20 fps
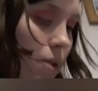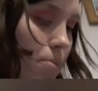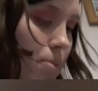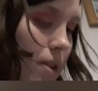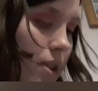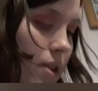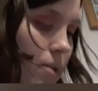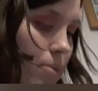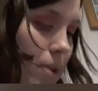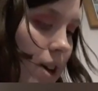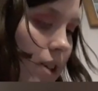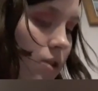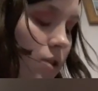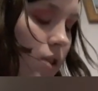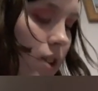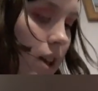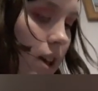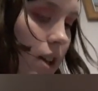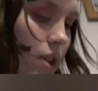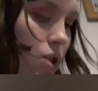been the best
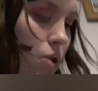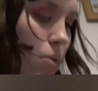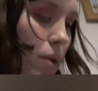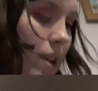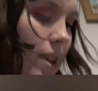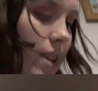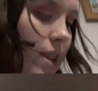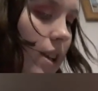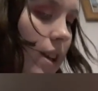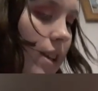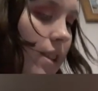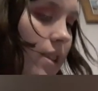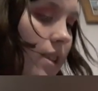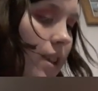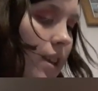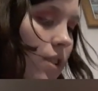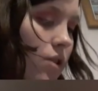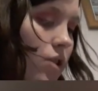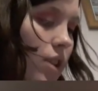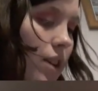year.
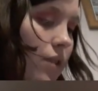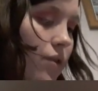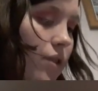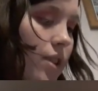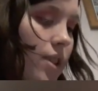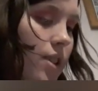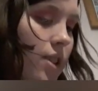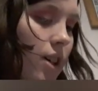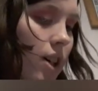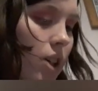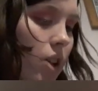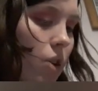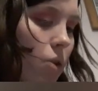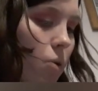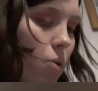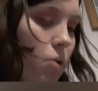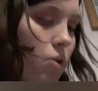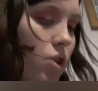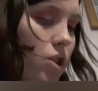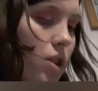2019, Jeffery Star
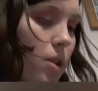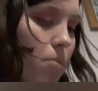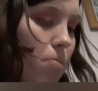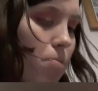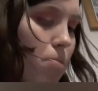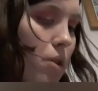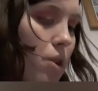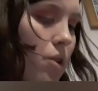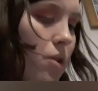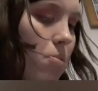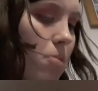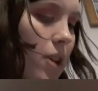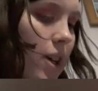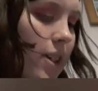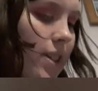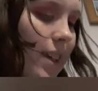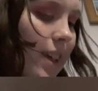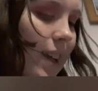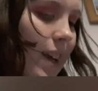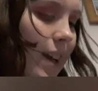launched the Blue
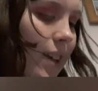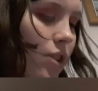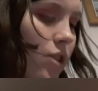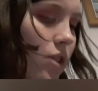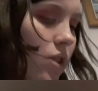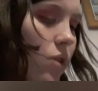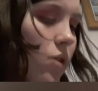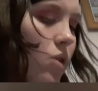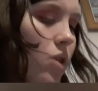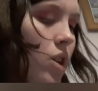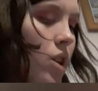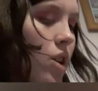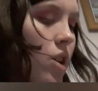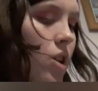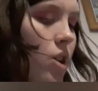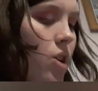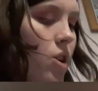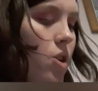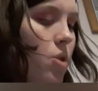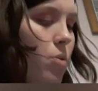Blood collection,
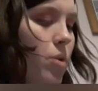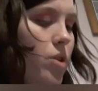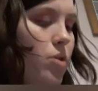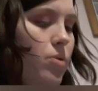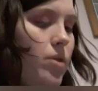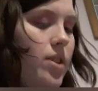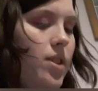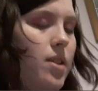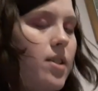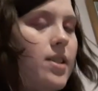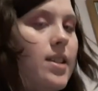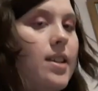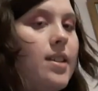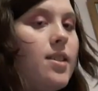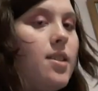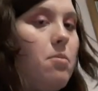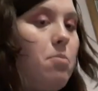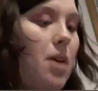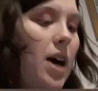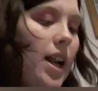which was the
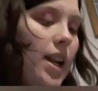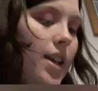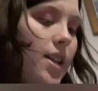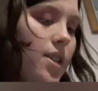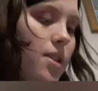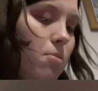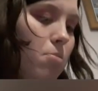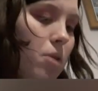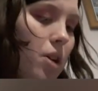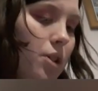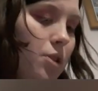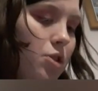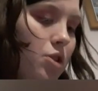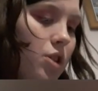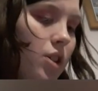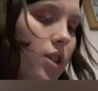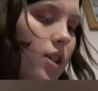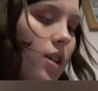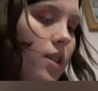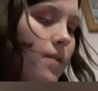sister palette to Blood
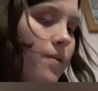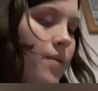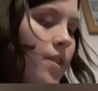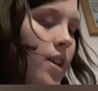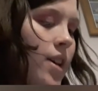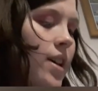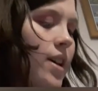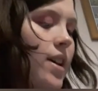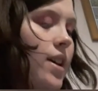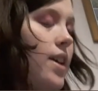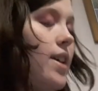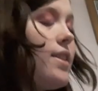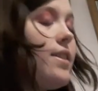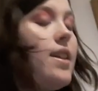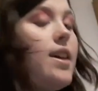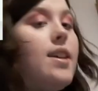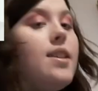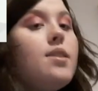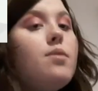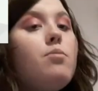Sugar.
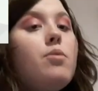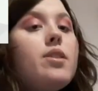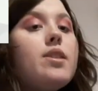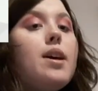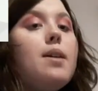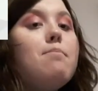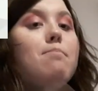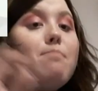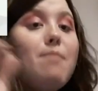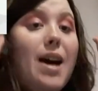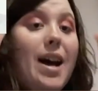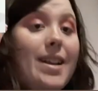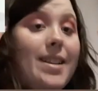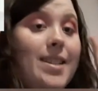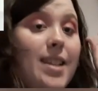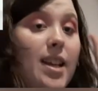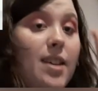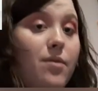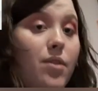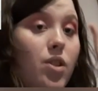This was a massive